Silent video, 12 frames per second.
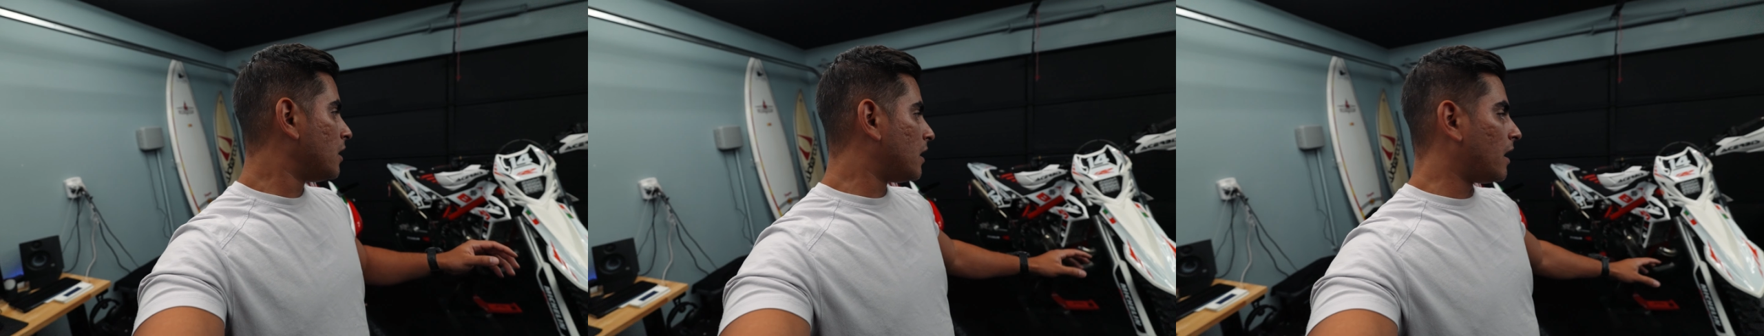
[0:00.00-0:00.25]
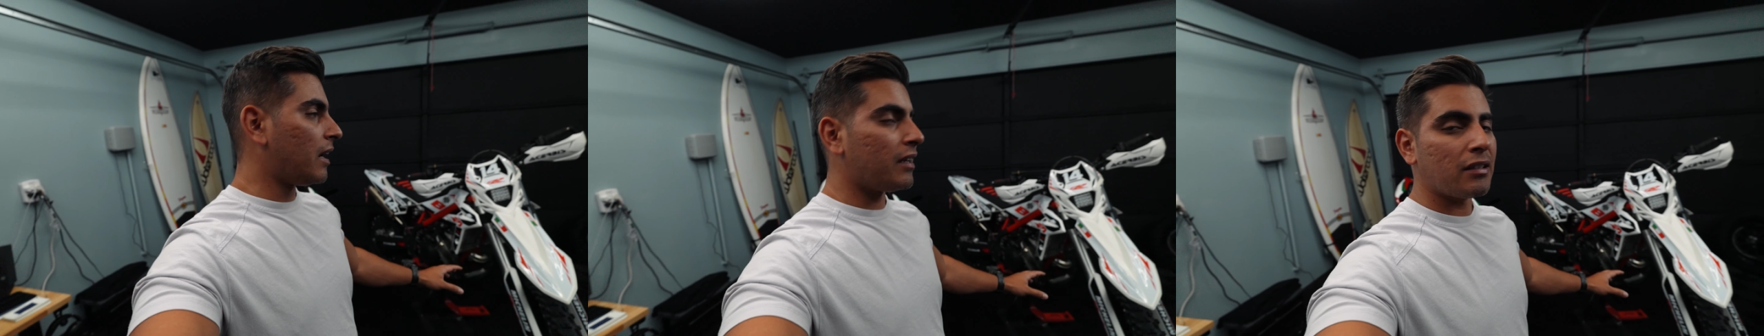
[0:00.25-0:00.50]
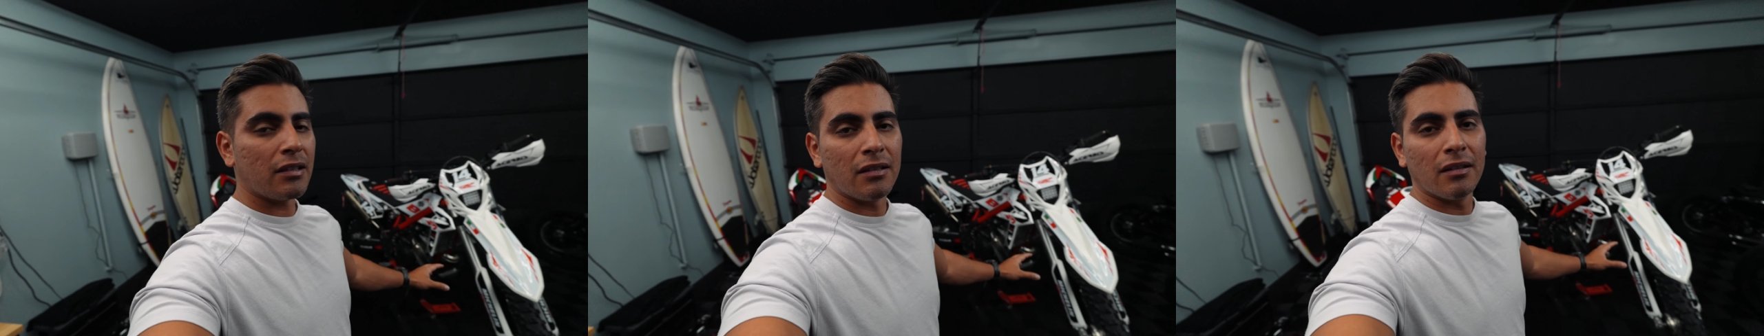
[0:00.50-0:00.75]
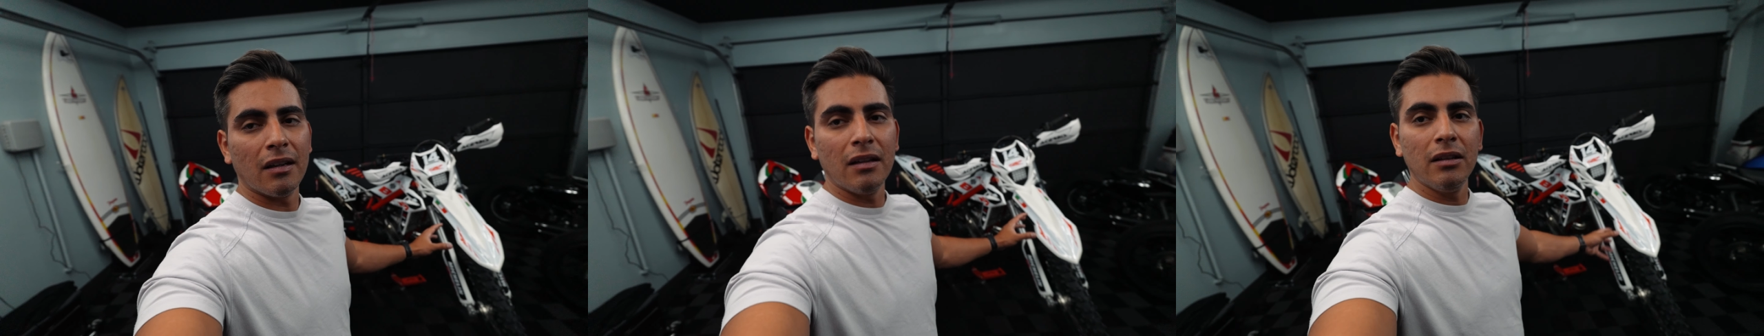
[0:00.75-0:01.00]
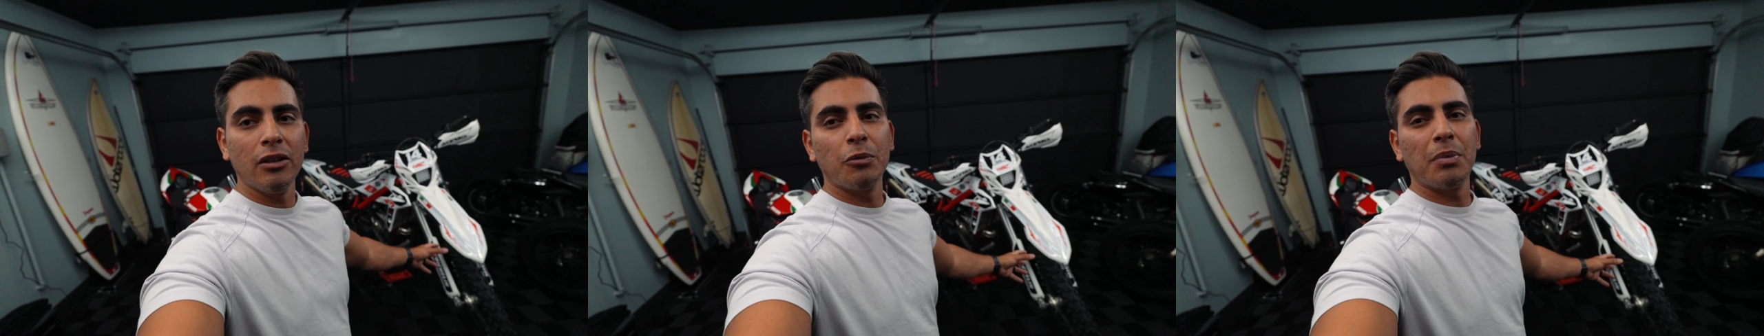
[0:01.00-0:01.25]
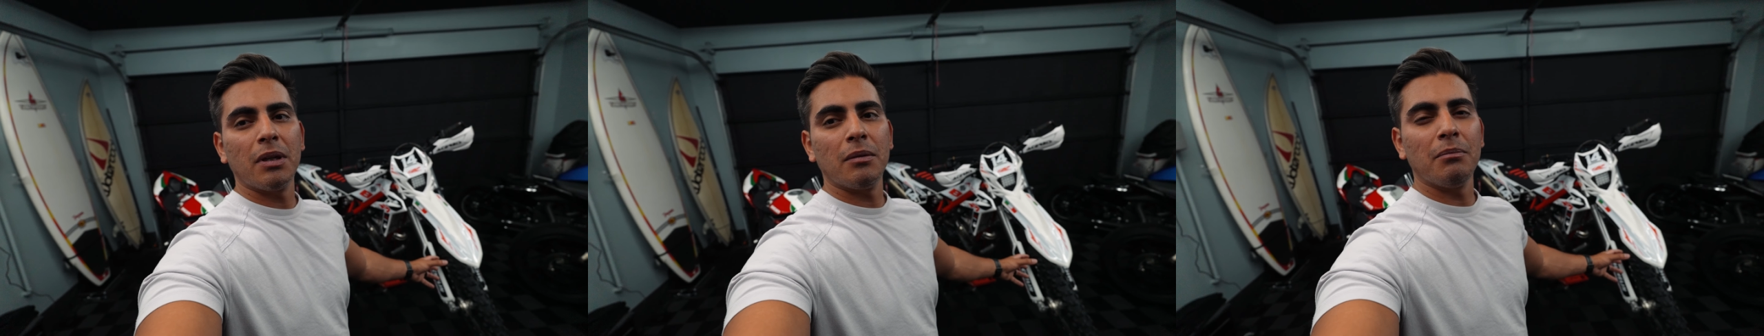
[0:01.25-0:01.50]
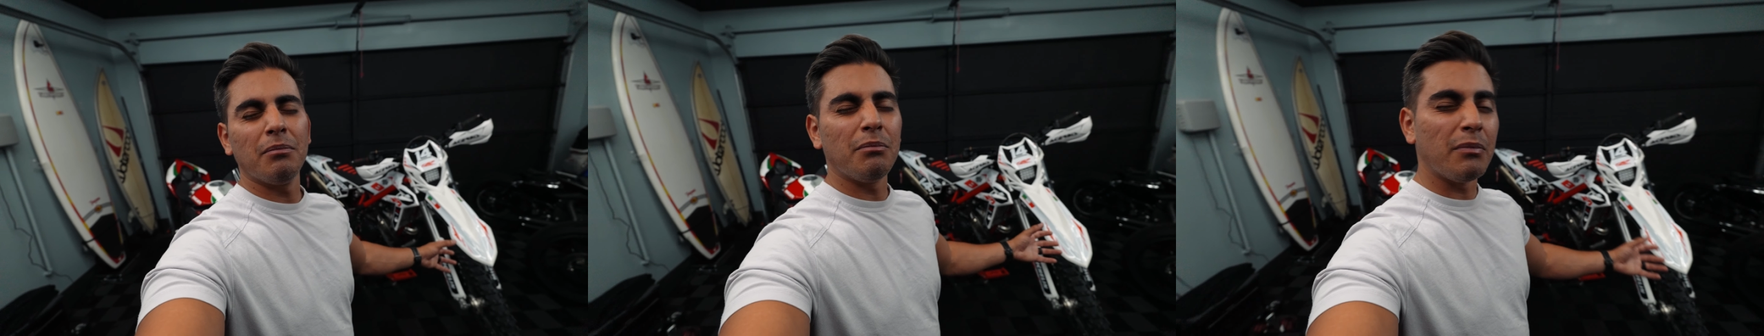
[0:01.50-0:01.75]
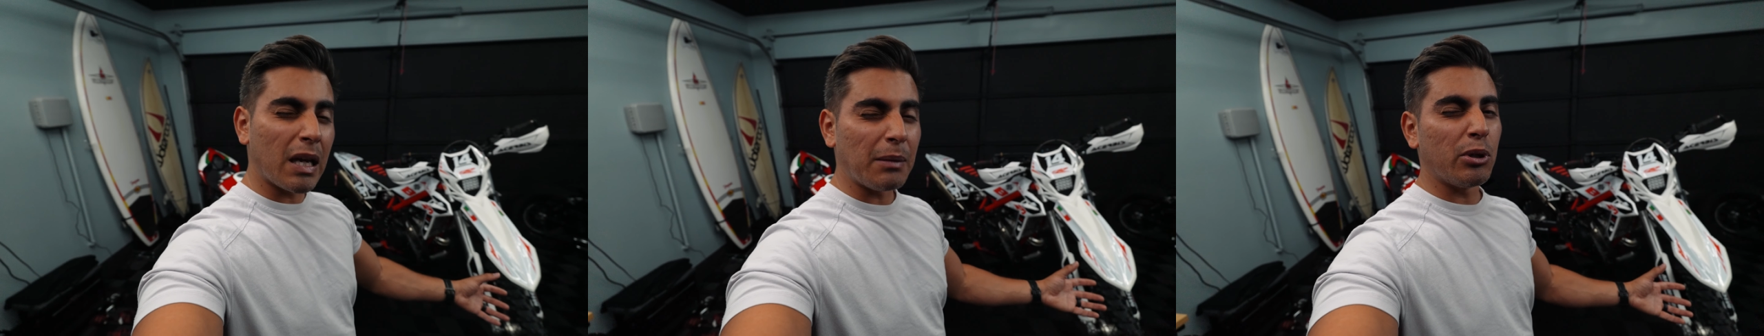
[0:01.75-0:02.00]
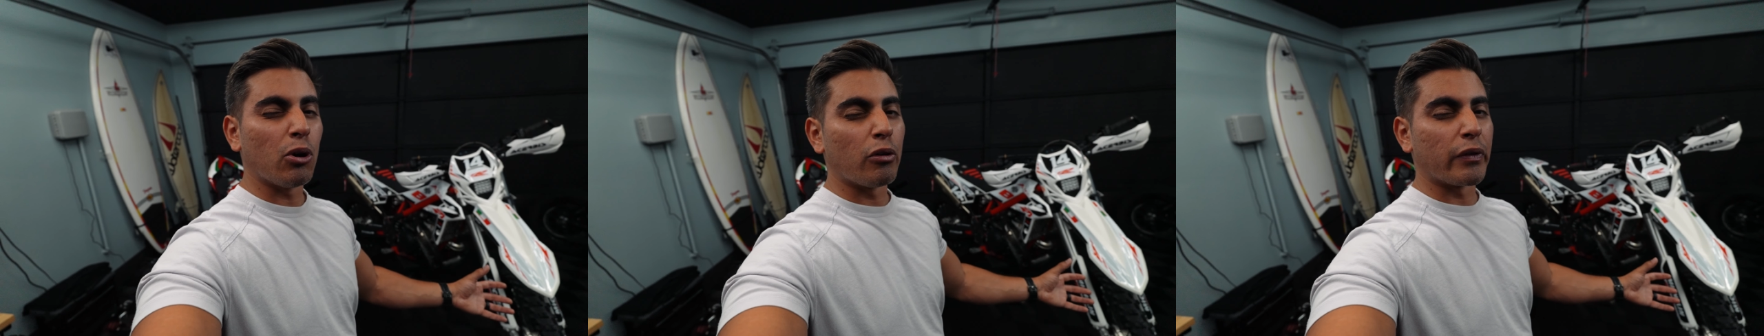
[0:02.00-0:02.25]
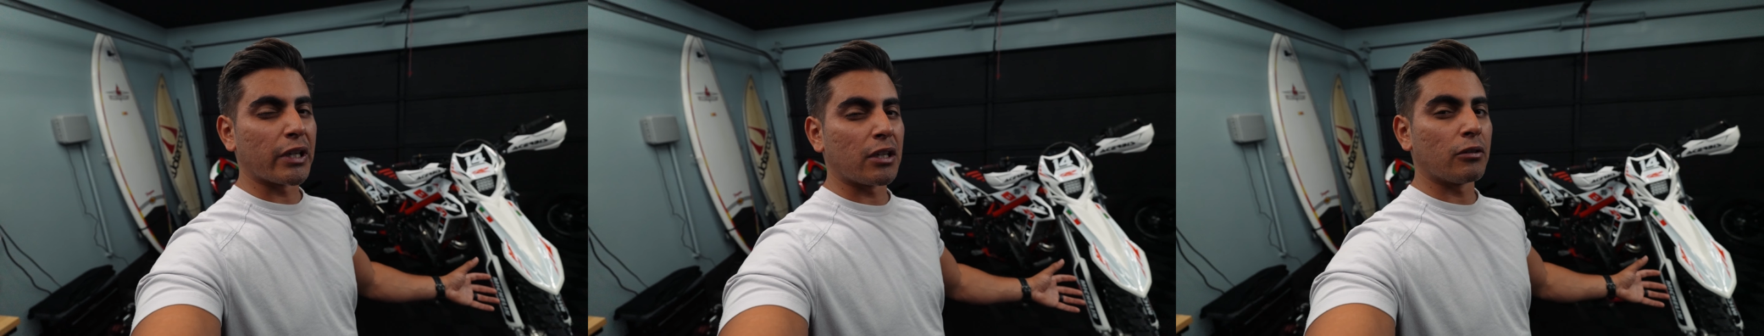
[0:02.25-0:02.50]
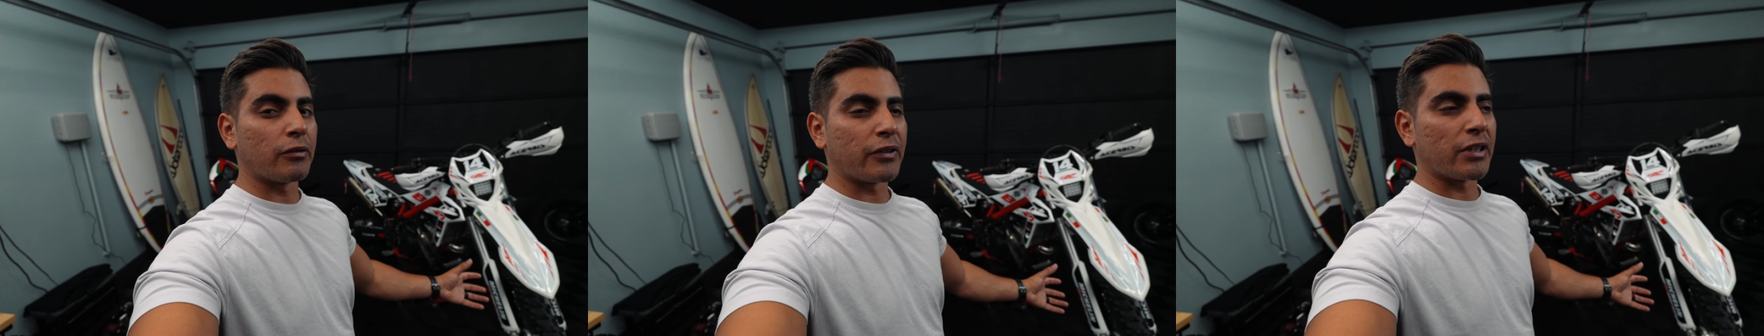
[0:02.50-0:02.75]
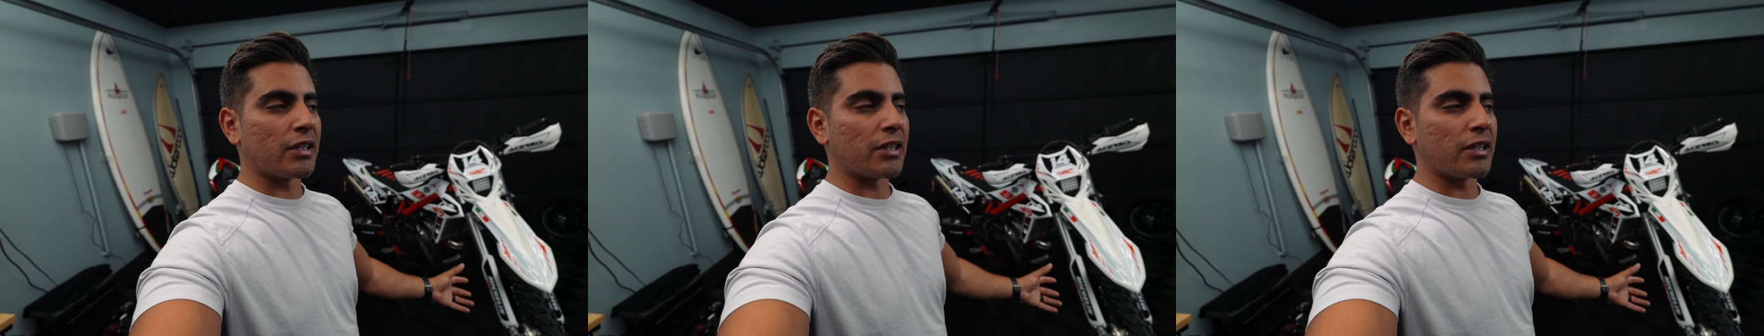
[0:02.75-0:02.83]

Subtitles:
and a little bit maybe overkill for